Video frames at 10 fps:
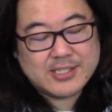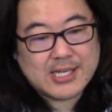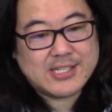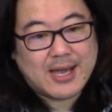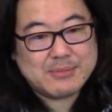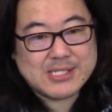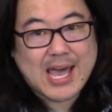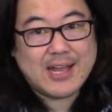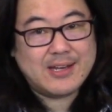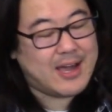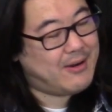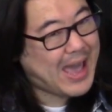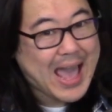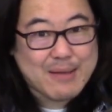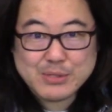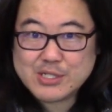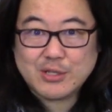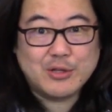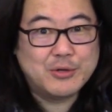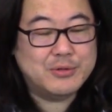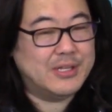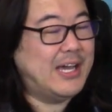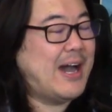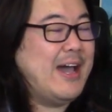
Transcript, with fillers: says I'm sad now. Absolutely.